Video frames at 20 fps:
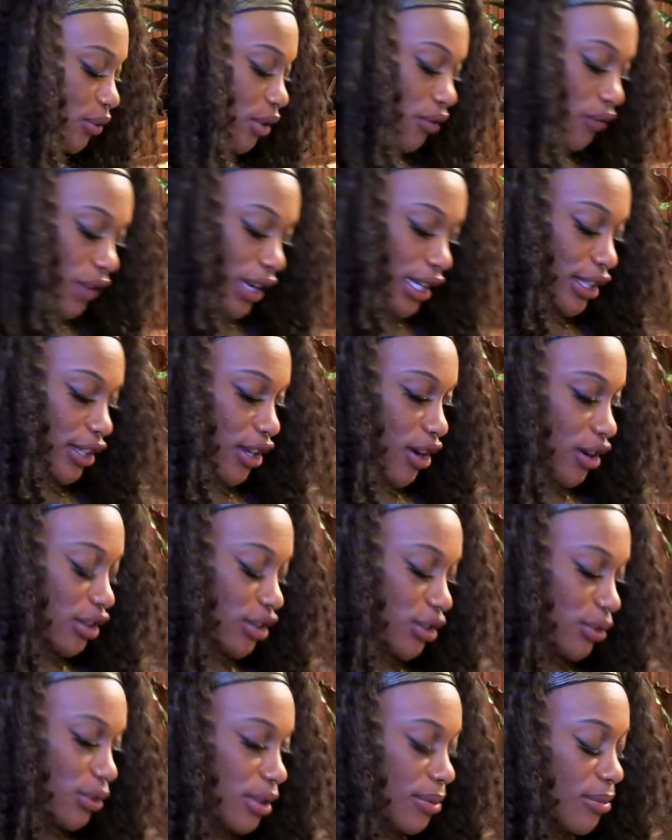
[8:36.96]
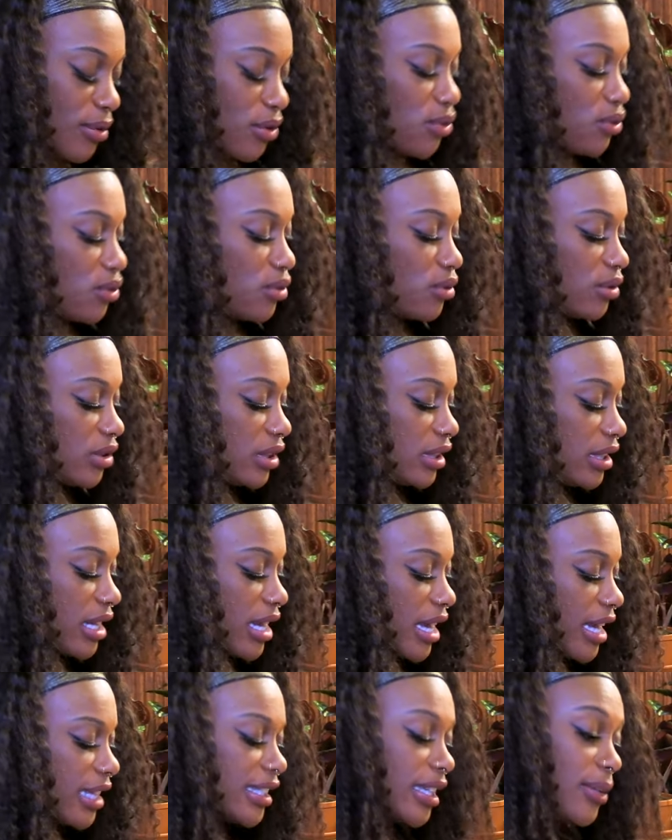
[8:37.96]
your research, do some Googles,
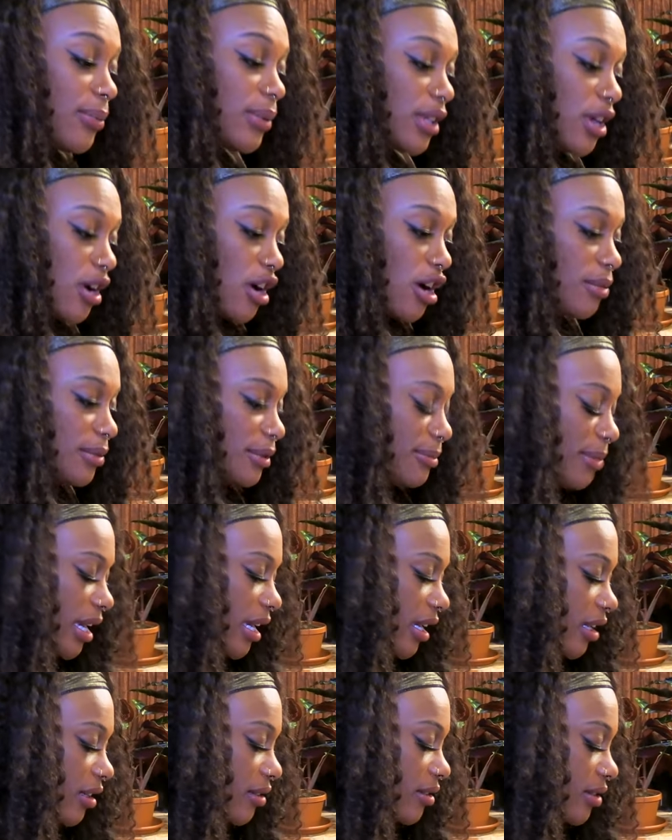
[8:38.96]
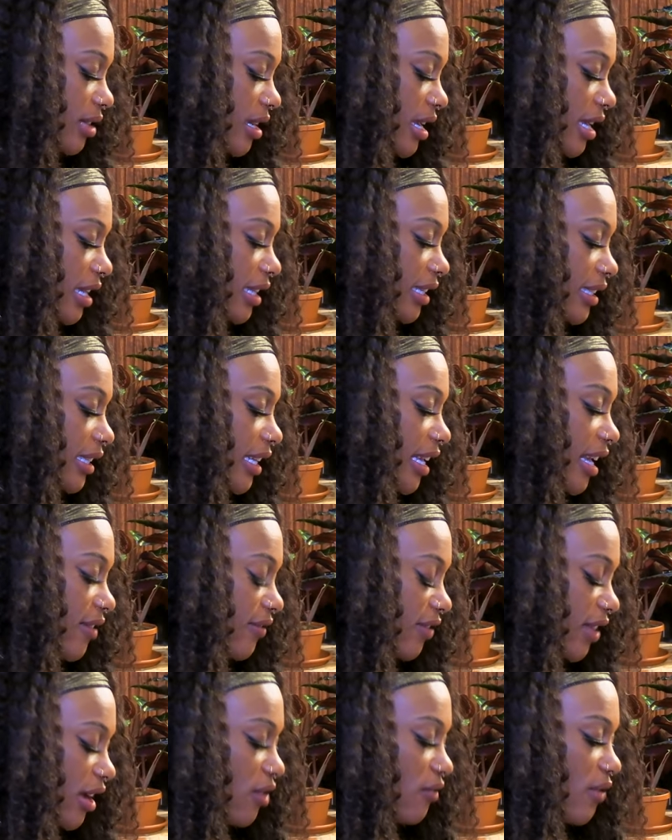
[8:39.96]
and see what the herbs mean. See
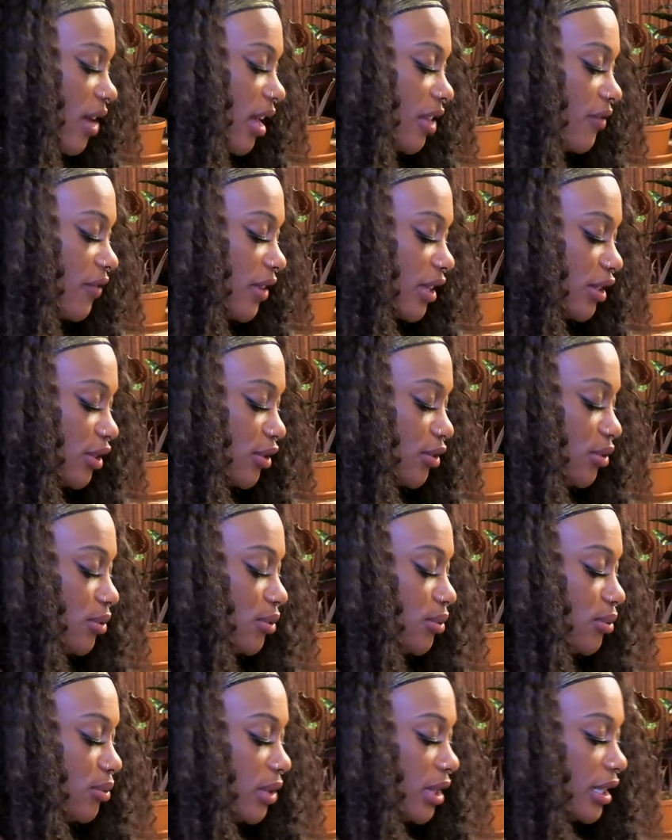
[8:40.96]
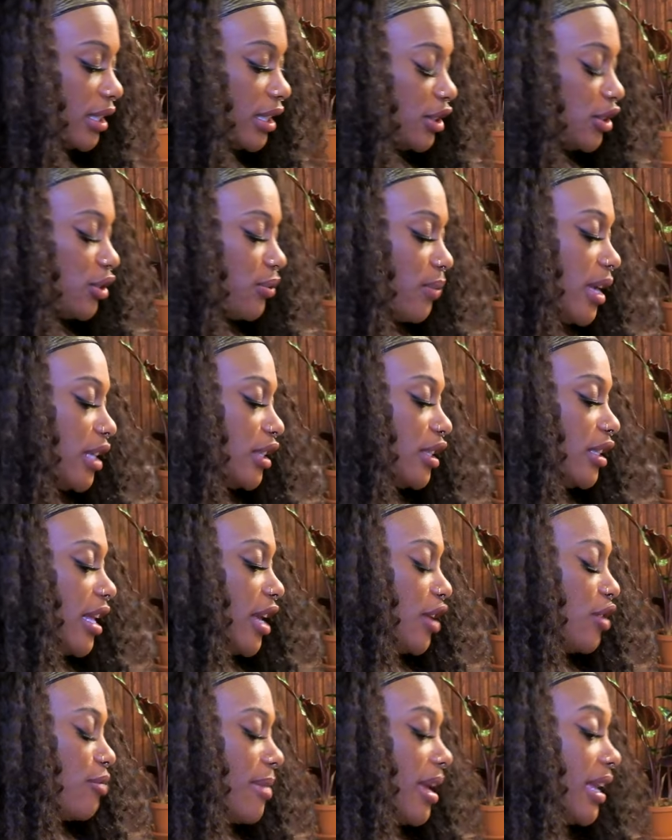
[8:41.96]
if they're relevant to a situation
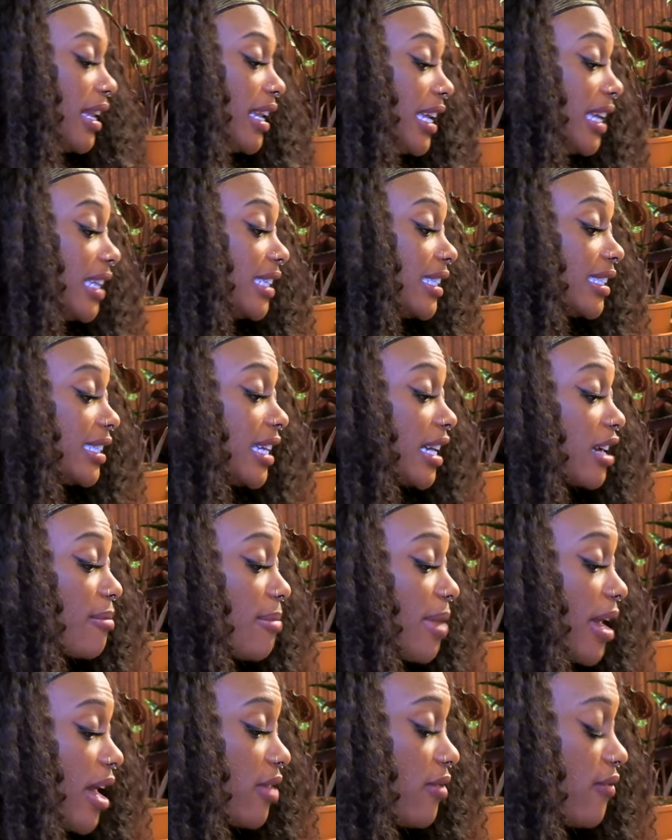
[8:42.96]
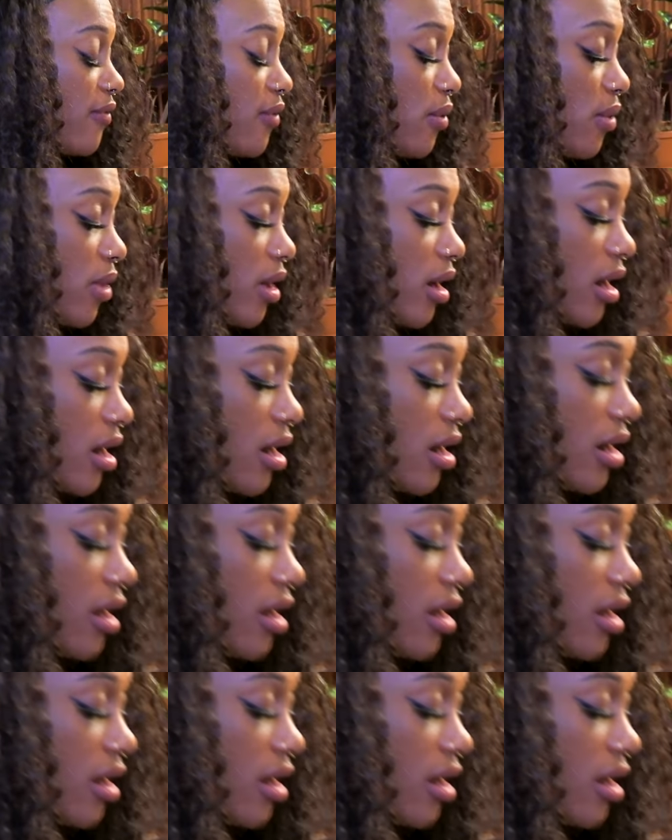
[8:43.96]
that you may need to take a bath for.